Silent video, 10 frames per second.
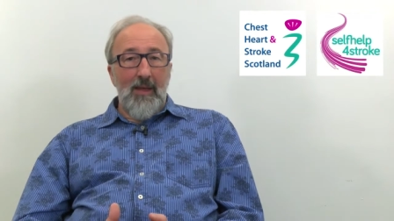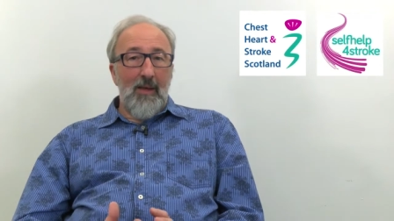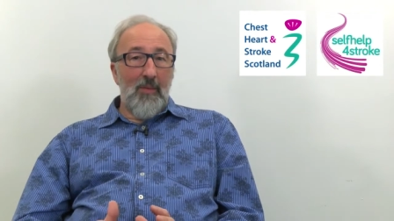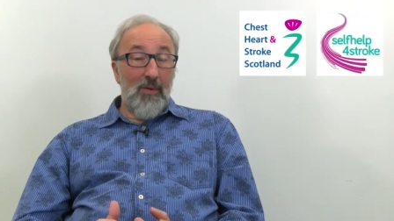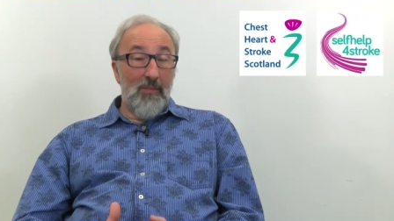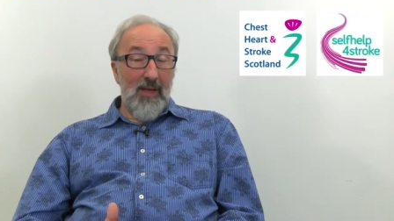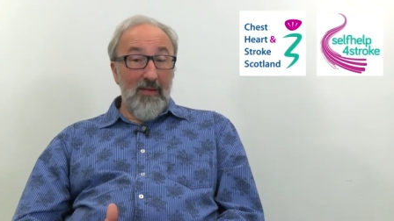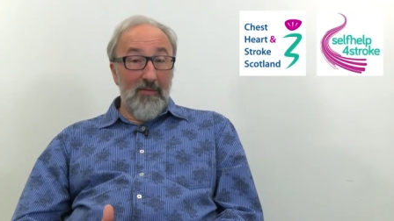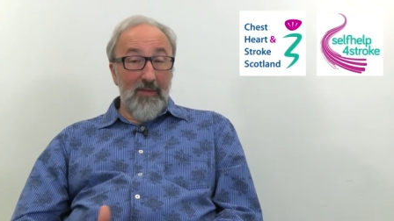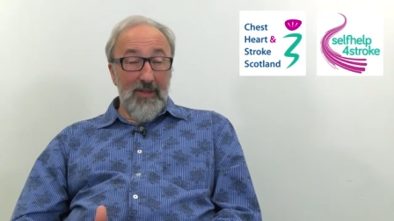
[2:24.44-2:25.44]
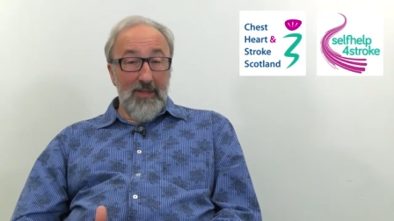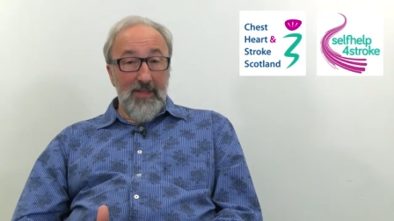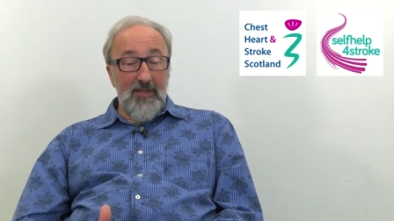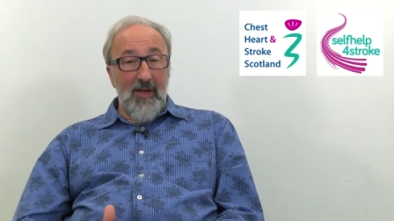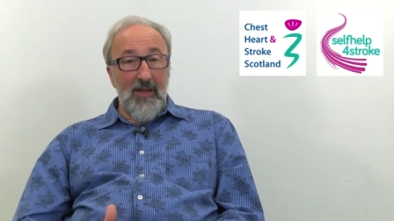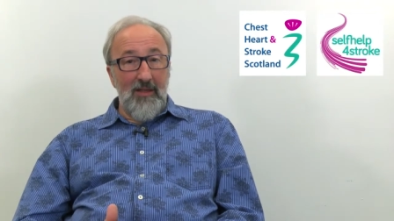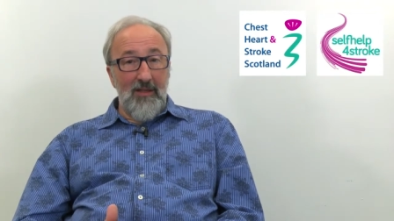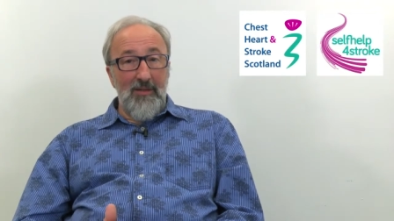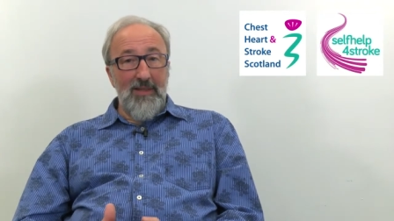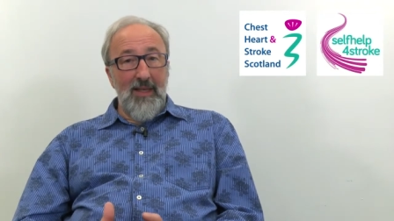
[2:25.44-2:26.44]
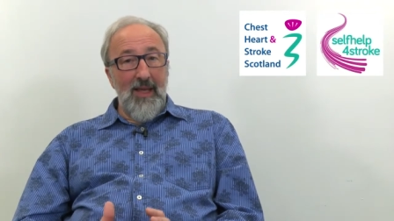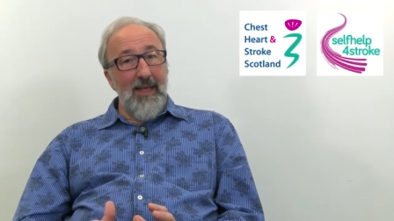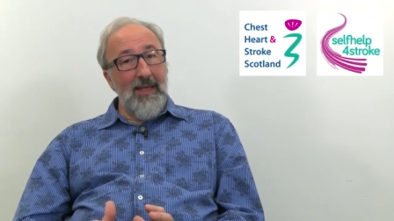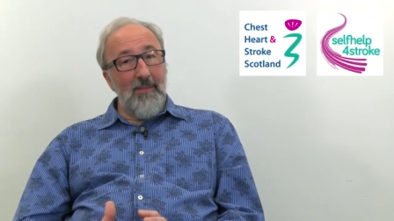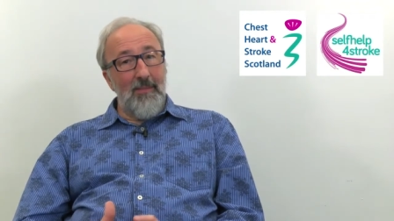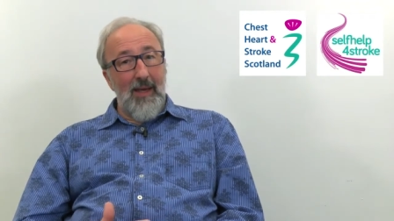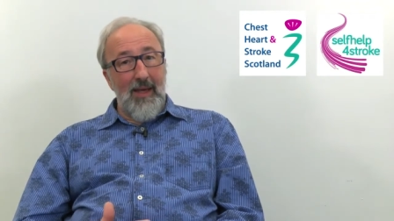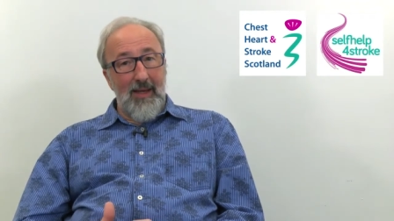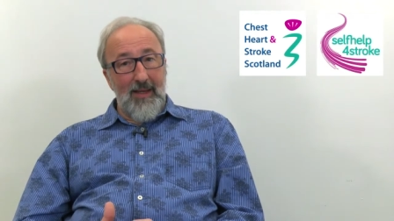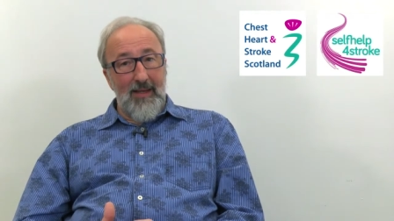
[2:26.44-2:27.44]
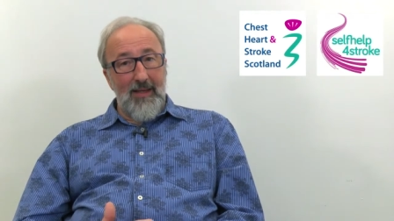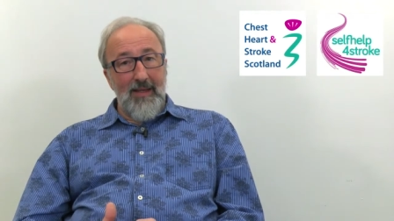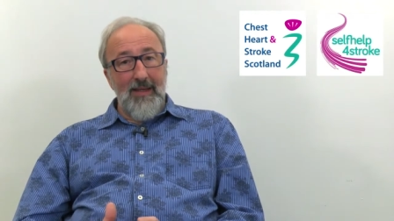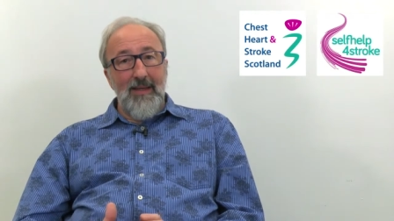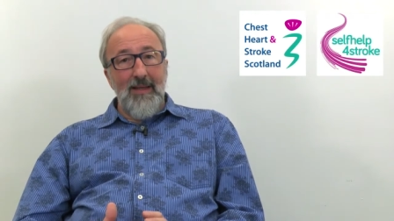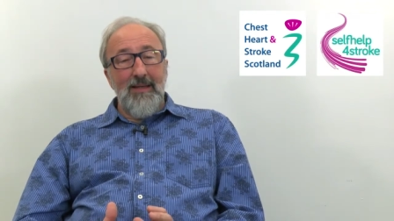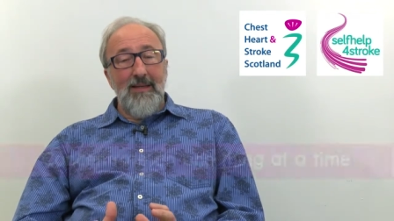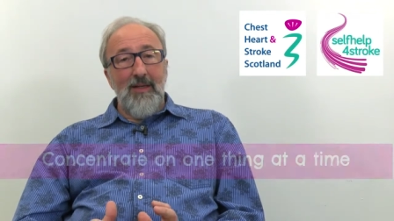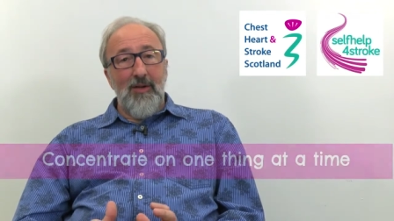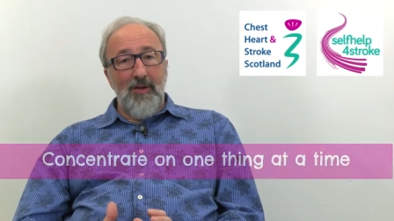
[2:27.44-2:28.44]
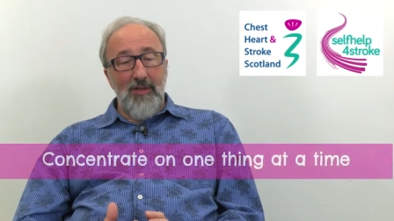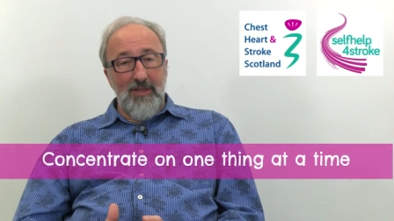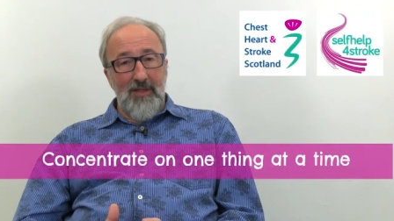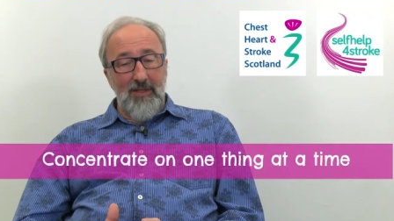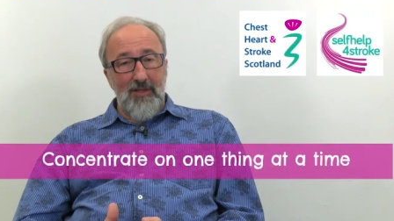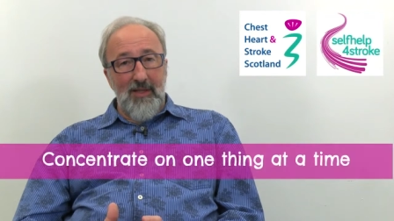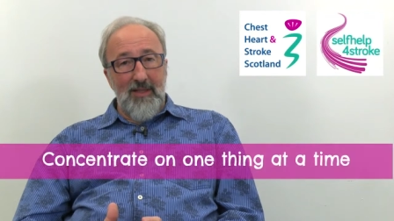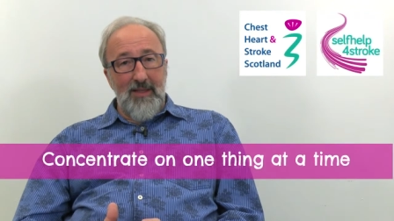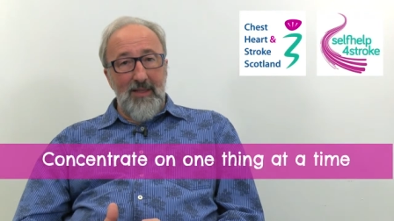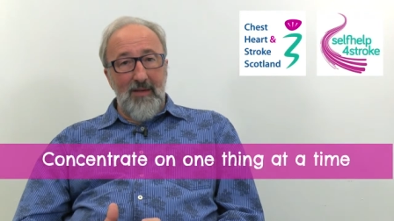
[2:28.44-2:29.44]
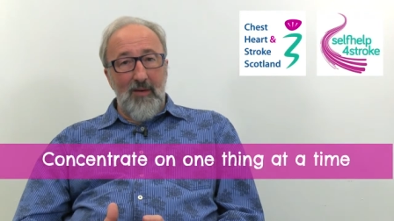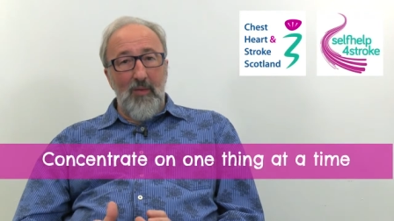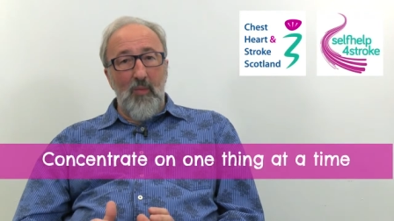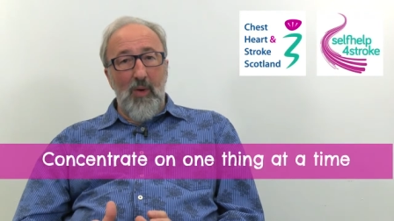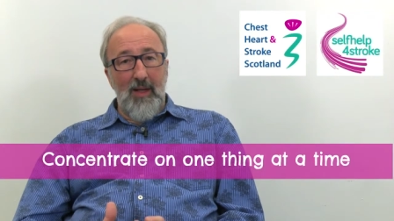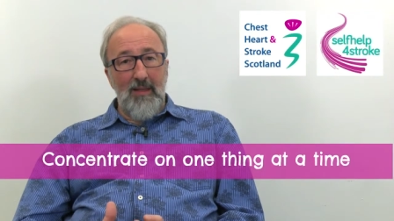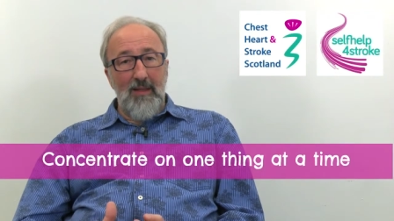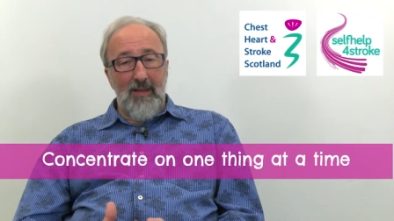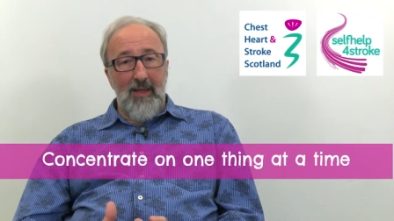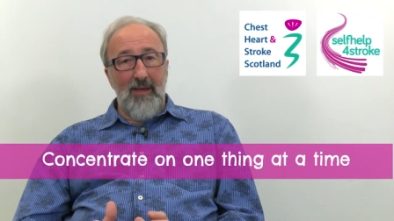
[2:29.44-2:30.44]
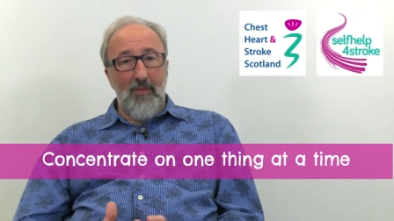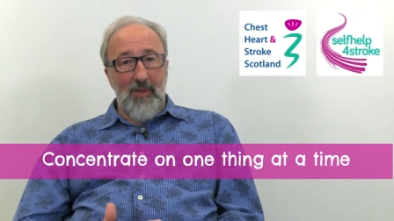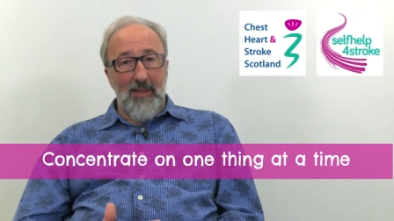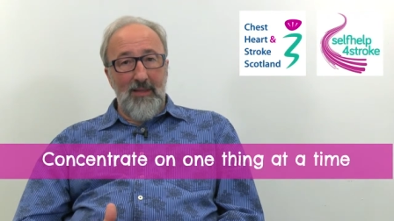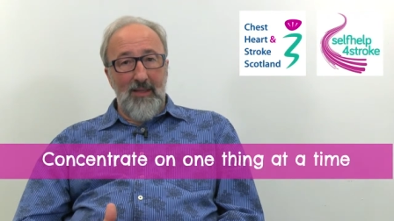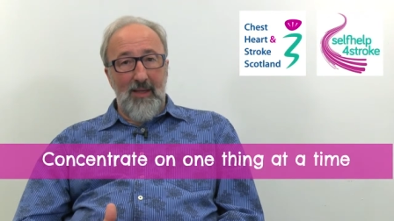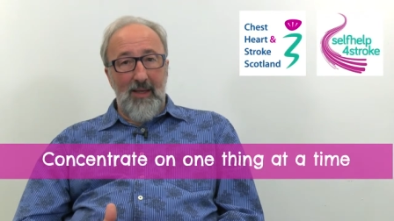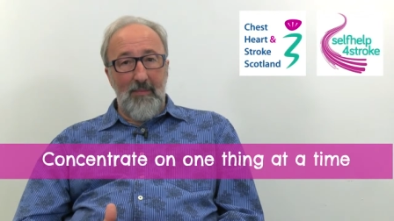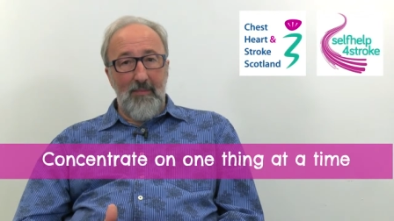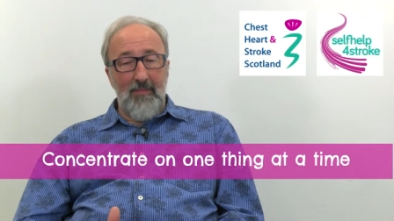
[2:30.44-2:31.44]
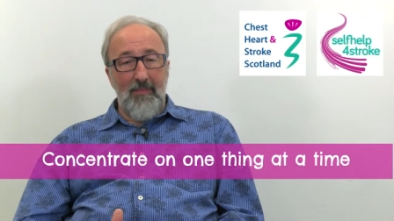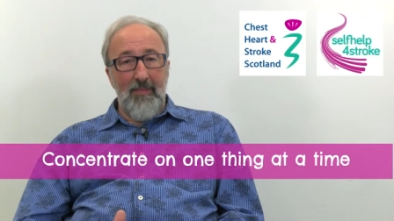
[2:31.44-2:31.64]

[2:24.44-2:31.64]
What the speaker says: And what mindfulness is trying to do is to get you back to concentrating on one thing at one time.